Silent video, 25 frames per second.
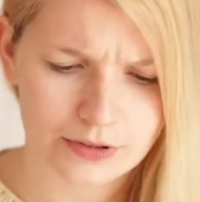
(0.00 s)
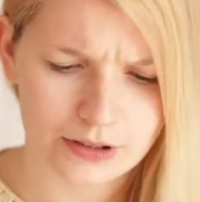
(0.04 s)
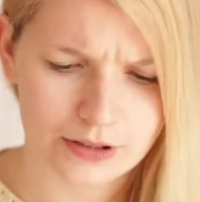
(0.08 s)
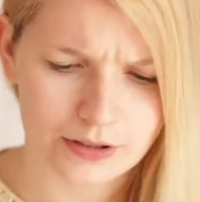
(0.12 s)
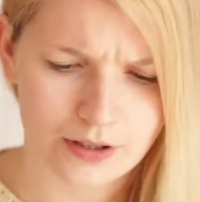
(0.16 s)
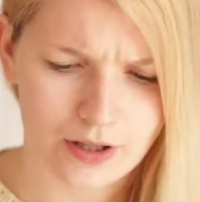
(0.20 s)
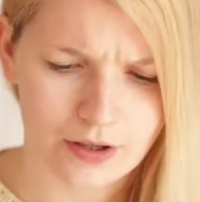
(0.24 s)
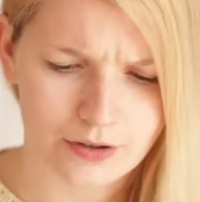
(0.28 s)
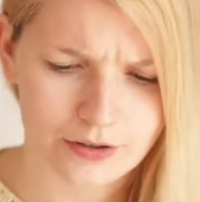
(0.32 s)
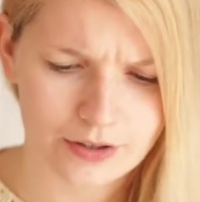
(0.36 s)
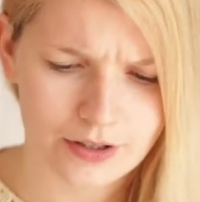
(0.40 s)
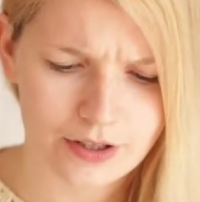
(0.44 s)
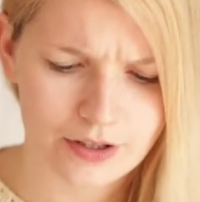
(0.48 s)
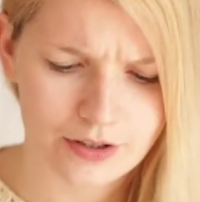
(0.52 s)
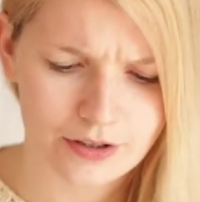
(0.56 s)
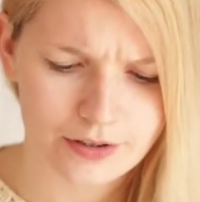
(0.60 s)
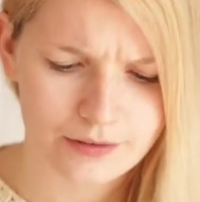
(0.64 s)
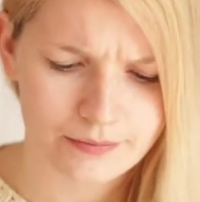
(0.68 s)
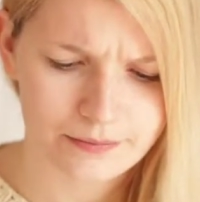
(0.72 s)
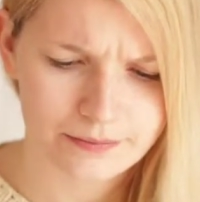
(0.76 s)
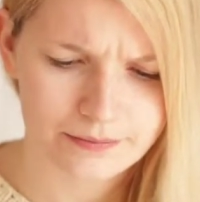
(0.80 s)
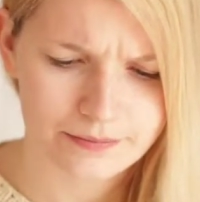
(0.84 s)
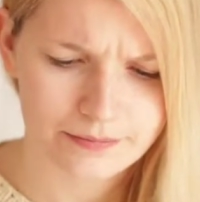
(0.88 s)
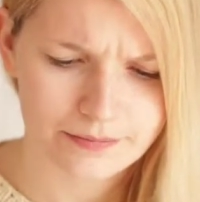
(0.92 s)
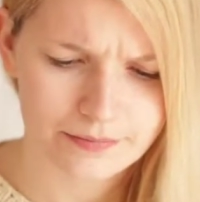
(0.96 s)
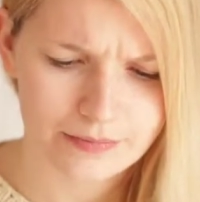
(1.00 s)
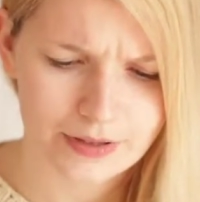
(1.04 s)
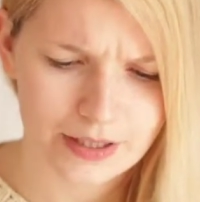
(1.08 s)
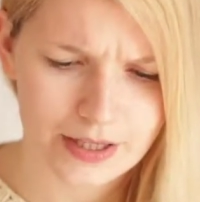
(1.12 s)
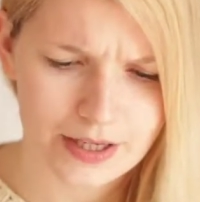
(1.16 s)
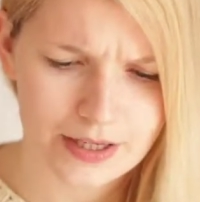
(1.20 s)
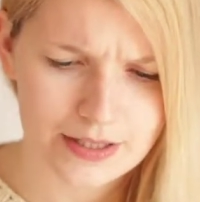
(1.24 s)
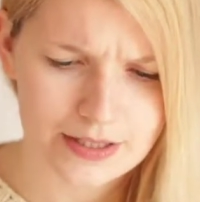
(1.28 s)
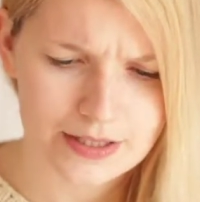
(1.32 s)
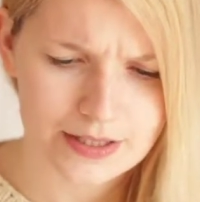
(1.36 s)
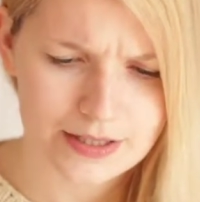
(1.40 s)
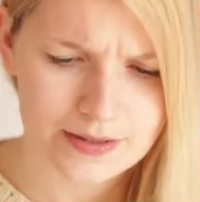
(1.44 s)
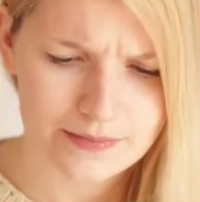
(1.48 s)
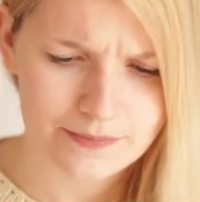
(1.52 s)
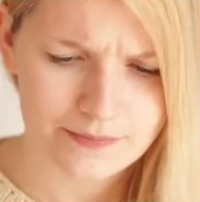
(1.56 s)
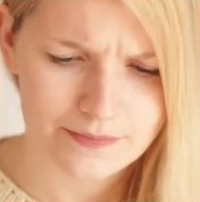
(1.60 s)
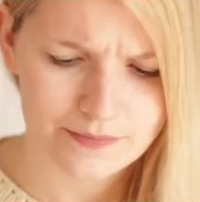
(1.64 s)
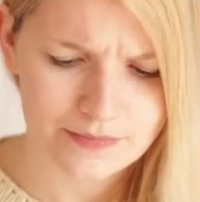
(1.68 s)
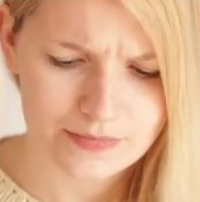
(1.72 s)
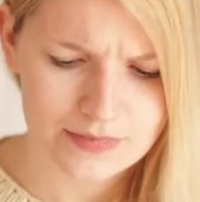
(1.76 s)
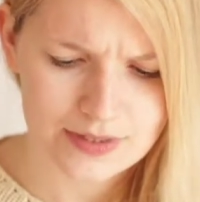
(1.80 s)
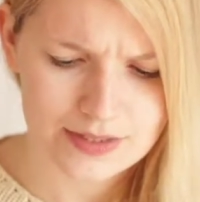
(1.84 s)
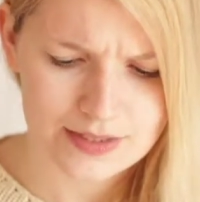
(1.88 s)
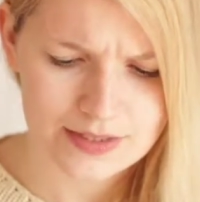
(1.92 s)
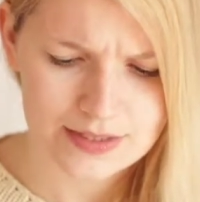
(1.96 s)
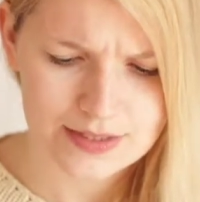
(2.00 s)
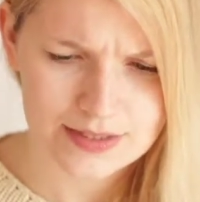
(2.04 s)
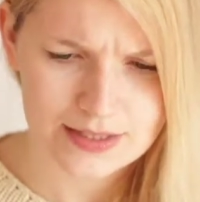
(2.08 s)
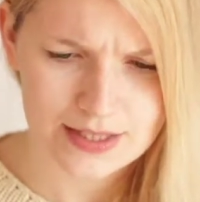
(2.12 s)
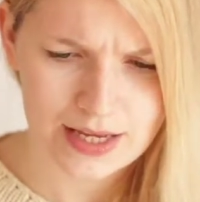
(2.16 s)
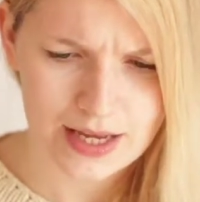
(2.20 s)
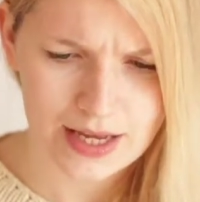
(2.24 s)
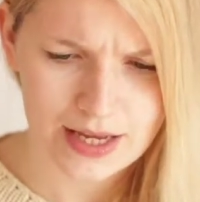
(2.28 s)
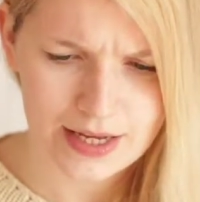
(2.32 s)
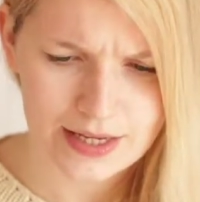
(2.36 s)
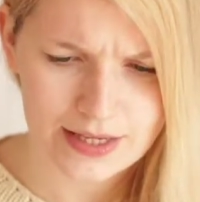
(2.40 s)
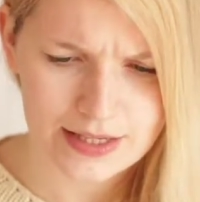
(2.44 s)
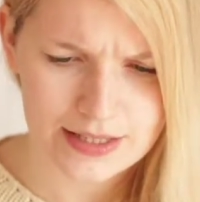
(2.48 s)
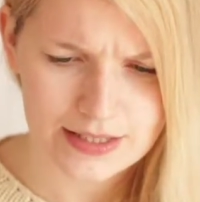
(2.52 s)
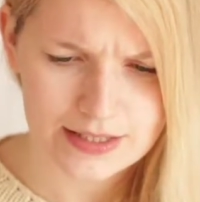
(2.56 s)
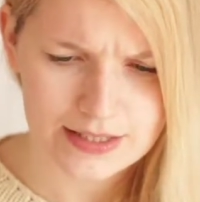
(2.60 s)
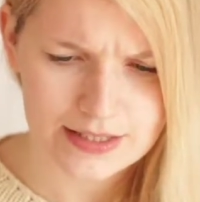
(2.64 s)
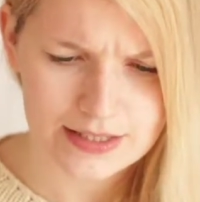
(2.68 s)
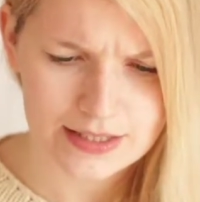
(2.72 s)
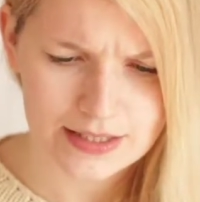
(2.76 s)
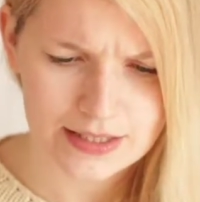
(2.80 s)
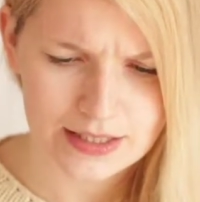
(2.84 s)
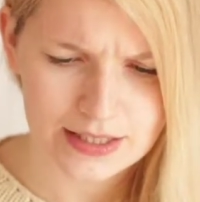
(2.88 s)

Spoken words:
longer kind of side.